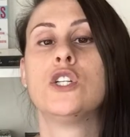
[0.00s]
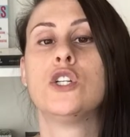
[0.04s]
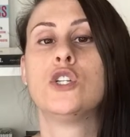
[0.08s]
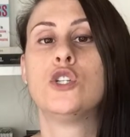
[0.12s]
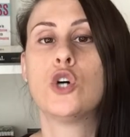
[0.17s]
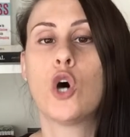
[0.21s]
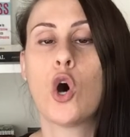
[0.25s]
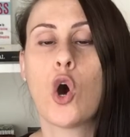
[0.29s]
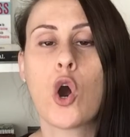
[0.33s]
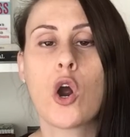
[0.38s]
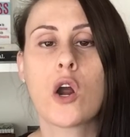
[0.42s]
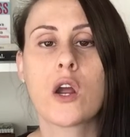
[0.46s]
to
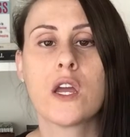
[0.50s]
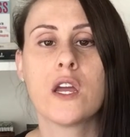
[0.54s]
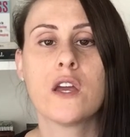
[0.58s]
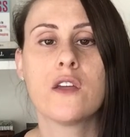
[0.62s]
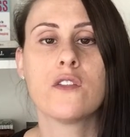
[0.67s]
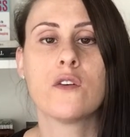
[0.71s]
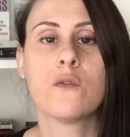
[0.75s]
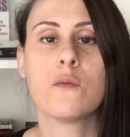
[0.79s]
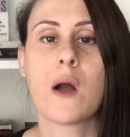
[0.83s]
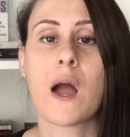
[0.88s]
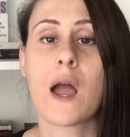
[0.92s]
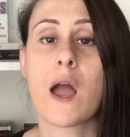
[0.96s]
target
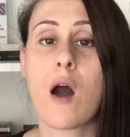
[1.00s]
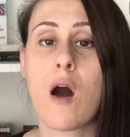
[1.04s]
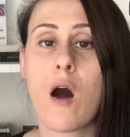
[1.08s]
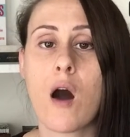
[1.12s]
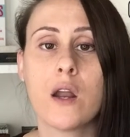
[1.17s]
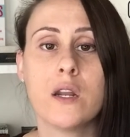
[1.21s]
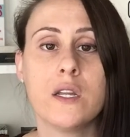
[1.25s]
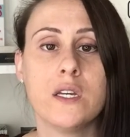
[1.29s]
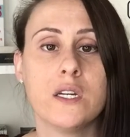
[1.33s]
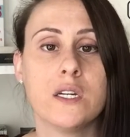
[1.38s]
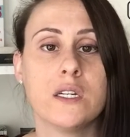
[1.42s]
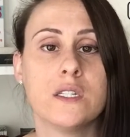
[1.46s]
the right
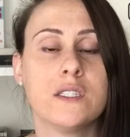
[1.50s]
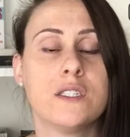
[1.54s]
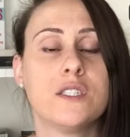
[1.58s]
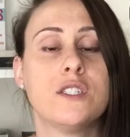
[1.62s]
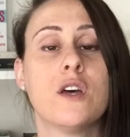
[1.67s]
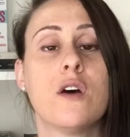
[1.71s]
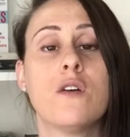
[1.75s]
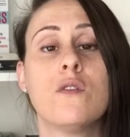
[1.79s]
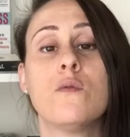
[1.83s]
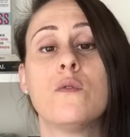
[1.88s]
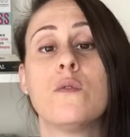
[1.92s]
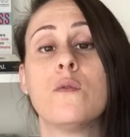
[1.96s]
audience,
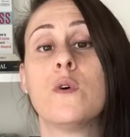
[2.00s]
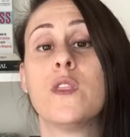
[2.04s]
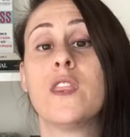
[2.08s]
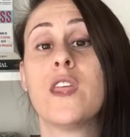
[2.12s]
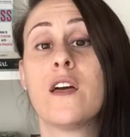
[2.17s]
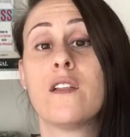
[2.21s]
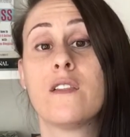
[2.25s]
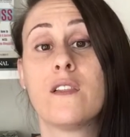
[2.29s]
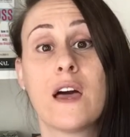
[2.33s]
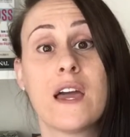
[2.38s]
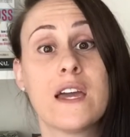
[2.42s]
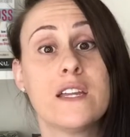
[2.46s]
so that when
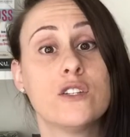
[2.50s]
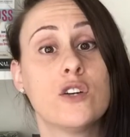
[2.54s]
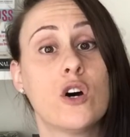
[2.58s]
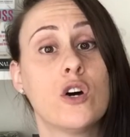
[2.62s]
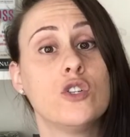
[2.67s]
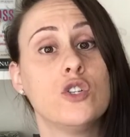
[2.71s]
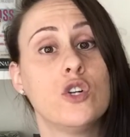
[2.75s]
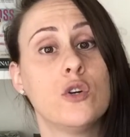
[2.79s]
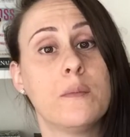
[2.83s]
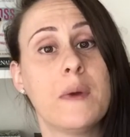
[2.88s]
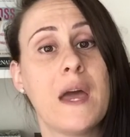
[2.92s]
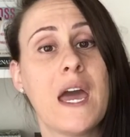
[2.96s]
they land
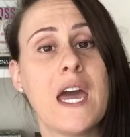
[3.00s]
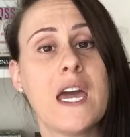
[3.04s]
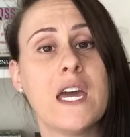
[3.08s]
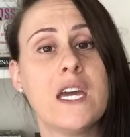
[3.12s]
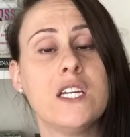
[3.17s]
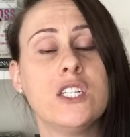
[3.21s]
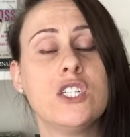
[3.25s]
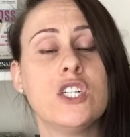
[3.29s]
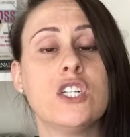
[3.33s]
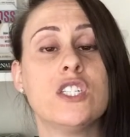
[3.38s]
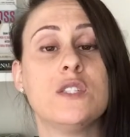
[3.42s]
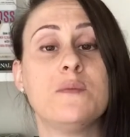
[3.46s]
on your
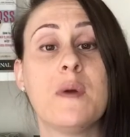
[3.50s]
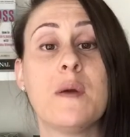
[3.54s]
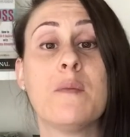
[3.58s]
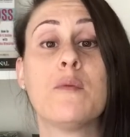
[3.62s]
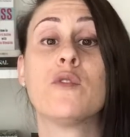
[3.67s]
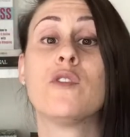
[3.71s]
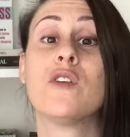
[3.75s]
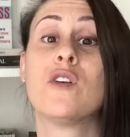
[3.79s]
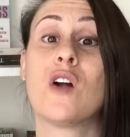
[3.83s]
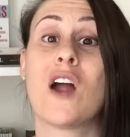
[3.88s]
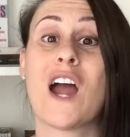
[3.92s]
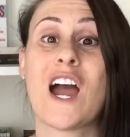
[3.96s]
page, it's people
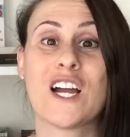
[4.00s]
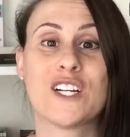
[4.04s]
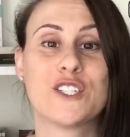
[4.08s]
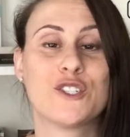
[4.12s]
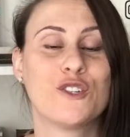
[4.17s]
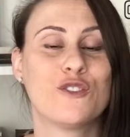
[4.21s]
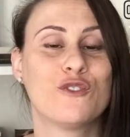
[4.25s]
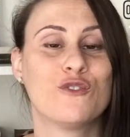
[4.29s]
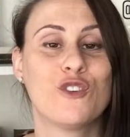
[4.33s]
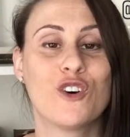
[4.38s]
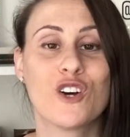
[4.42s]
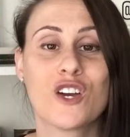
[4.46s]
that are
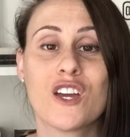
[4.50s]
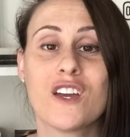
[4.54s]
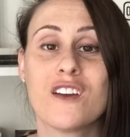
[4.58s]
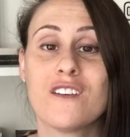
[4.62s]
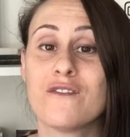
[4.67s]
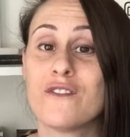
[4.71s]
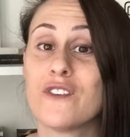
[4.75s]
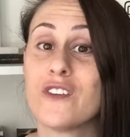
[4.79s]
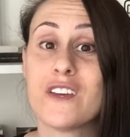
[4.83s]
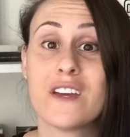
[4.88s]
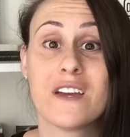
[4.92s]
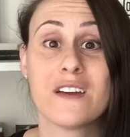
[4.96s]
actually looking
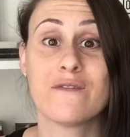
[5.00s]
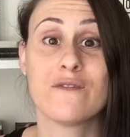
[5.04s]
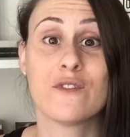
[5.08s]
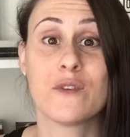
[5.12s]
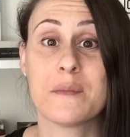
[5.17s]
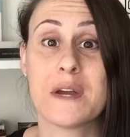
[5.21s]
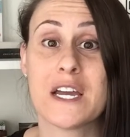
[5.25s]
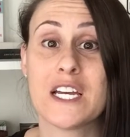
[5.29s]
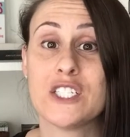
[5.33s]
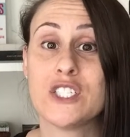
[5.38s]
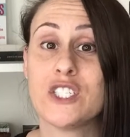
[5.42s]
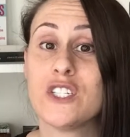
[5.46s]
for the
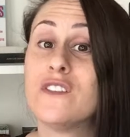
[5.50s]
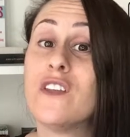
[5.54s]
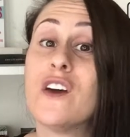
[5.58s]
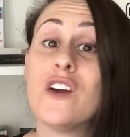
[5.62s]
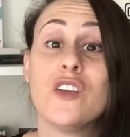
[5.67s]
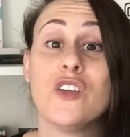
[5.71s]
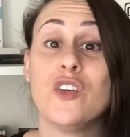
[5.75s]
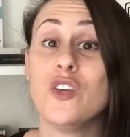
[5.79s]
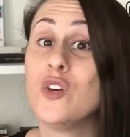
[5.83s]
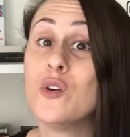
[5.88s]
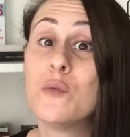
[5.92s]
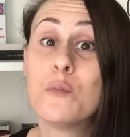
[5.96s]
information that
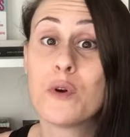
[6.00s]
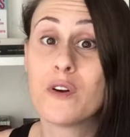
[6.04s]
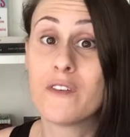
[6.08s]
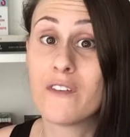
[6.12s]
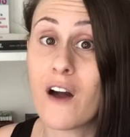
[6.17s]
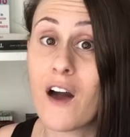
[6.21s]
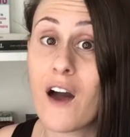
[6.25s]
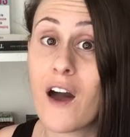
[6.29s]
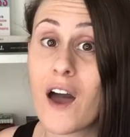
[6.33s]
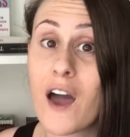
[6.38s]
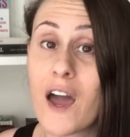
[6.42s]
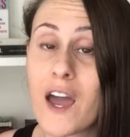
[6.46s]
you
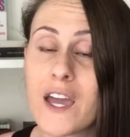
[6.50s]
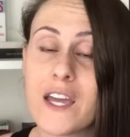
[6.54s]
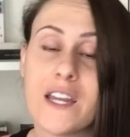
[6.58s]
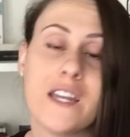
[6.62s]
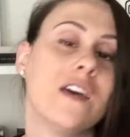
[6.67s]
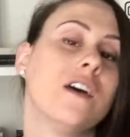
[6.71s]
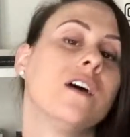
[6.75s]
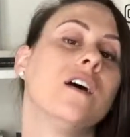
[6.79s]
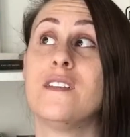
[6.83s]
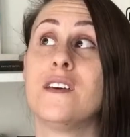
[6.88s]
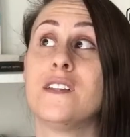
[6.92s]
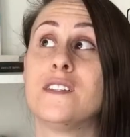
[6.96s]
provide.
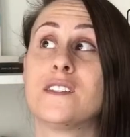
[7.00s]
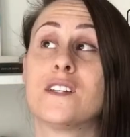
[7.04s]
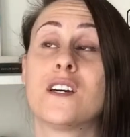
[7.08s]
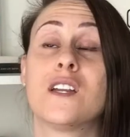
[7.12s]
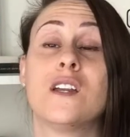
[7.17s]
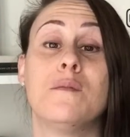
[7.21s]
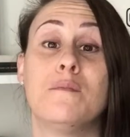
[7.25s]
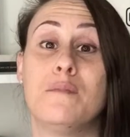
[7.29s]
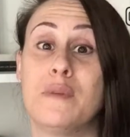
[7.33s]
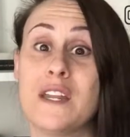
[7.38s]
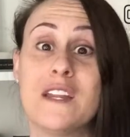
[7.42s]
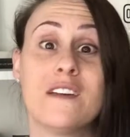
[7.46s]
It's
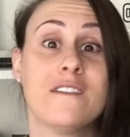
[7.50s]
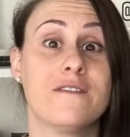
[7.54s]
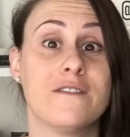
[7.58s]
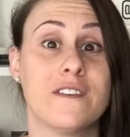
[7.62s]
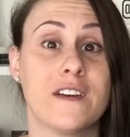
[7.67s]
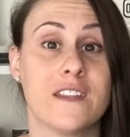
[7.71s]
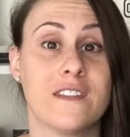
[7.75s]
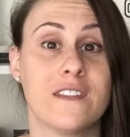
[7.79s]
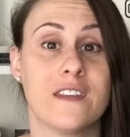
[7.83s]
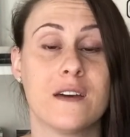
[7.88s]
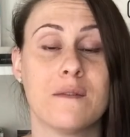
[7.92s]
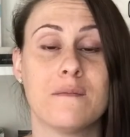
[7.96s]
going to
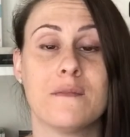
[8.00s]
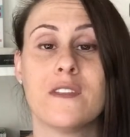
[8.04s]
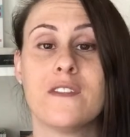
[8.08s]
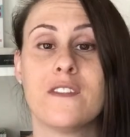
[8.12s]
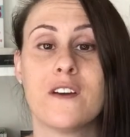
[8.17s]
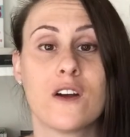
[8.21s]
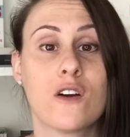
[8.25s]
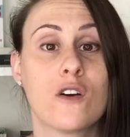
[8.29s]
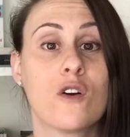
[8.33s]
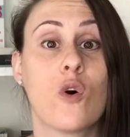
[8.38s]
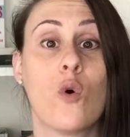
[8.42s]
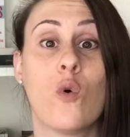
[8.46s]
benefit them, that
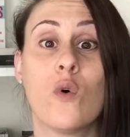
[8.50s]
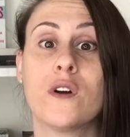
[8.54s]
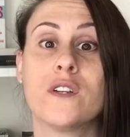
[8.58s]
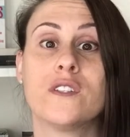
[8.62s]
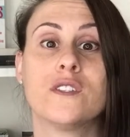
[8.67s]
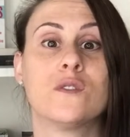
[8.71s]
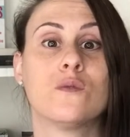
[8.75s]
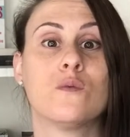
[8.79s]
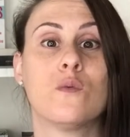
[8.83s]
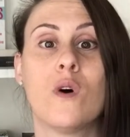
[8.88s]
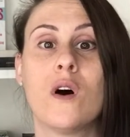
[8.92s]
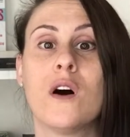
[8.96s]
they're going
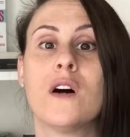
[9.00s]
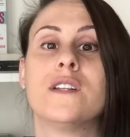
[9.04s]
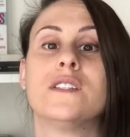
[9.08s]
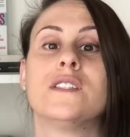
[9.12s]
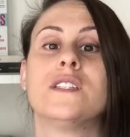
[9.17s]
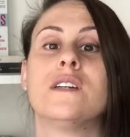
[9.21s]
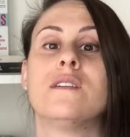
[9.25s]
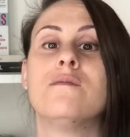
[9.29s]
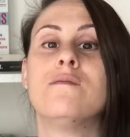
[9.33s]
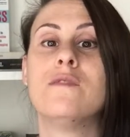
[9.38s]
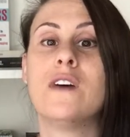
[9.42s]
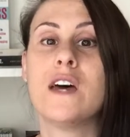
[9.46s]
to want
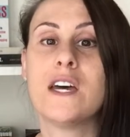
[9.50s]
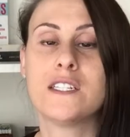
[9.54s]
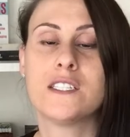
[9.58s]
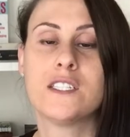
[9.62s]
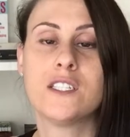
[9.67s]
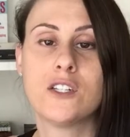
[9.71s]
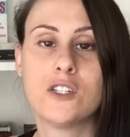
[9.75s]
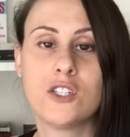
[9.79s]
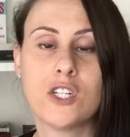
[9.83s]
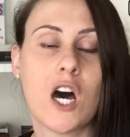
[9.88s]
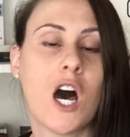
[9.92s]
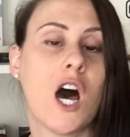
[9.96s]
to invest
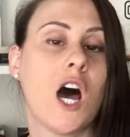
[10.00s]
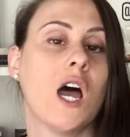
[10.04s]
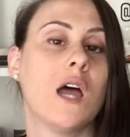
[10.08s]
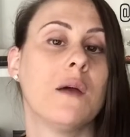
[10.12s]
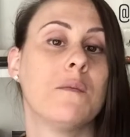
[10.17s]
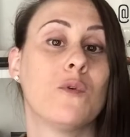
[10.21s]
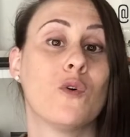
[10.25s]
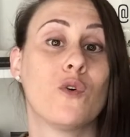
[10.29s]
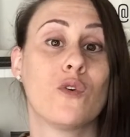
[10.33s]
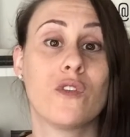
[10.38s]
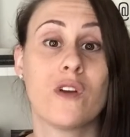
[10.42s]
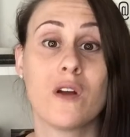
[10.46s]
their
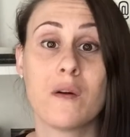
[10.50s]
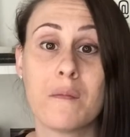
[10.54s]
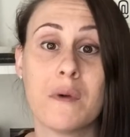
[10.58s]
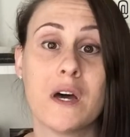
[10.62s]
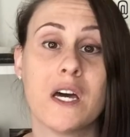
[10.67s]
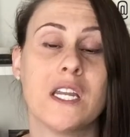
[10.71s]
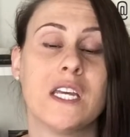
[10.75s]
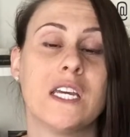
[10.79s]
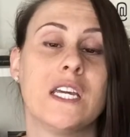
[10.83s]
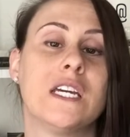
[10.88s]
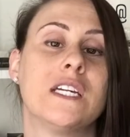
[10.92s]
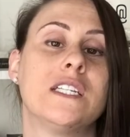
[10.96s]
time or their
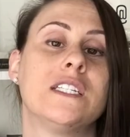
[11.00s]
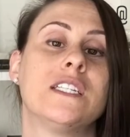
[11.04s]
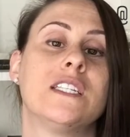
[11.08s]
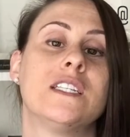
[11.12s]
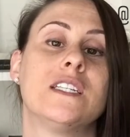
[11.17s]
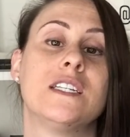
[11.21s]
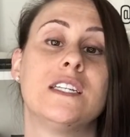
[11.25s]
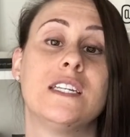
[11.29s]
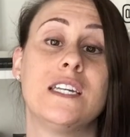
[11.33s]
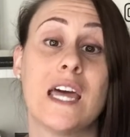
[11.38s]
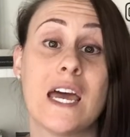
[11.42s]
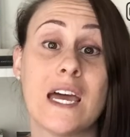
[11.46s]
money into
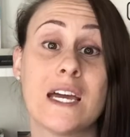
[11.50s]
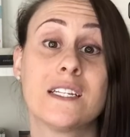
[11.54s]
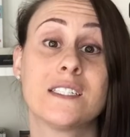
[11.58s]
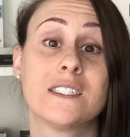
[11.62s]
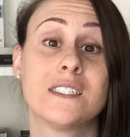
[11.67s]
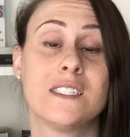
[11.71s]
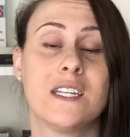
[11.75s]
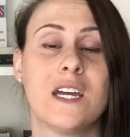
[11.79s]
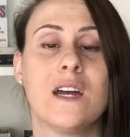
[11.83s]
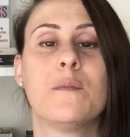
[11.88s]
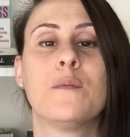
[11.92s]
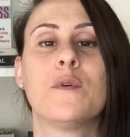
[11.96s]
the next
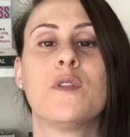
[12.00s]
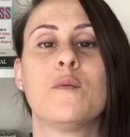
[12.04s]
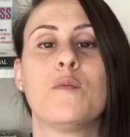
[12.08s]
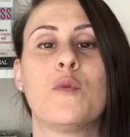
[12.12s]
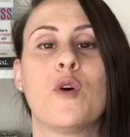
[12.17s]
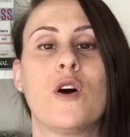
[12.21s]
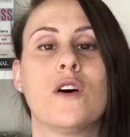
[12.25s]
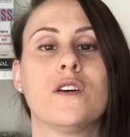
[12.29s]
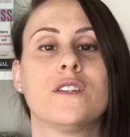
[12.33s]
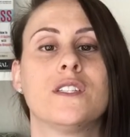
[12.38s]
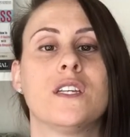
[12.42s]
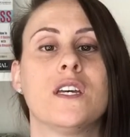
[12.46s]
step of the
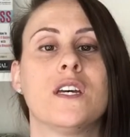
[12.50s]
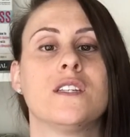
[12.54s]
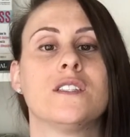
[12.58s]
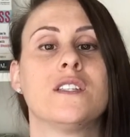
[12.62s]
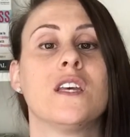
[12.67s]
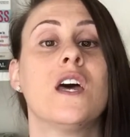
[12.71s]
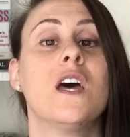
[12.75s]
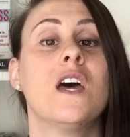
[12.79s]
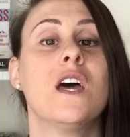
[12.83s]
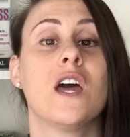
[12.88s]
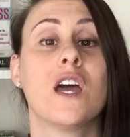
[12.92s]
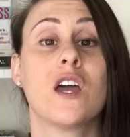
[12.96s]
process
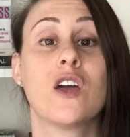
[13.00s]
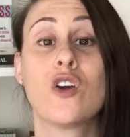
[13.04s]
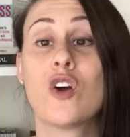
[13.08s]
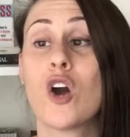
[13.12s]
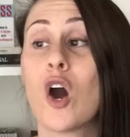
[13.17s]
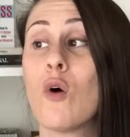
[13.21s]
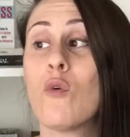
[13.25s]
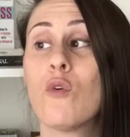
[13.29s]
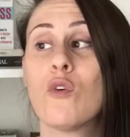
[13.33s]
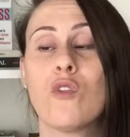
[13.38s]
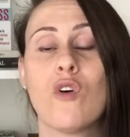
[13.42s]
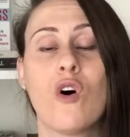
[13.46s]
and
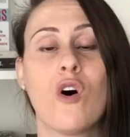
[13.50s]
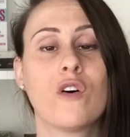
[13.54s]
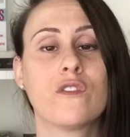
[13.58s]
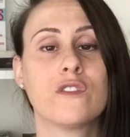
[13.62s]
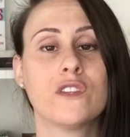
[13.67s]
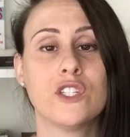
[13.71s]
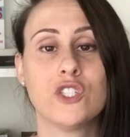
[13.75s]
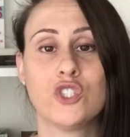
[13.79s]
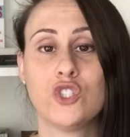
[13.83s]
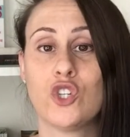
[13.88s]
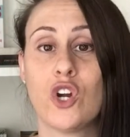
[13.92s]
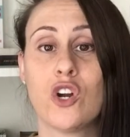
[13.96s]
go along
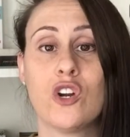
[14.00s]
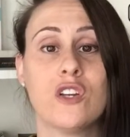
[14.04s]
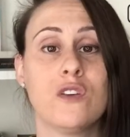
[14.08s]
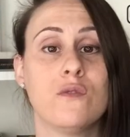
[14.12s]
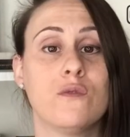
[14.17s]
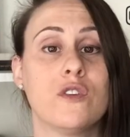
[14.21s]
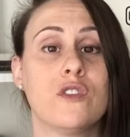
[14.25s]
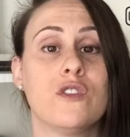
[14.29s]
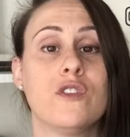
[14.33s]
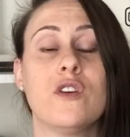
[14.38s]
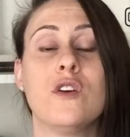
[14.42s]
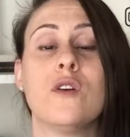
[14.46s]
this journey
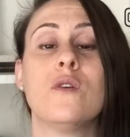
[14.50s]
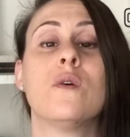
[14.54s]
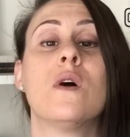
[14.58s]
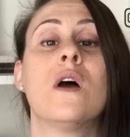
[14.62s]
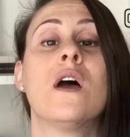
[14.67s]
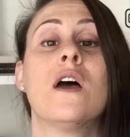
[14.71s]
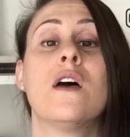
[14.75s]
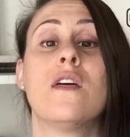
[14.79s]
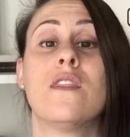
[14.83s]
with you.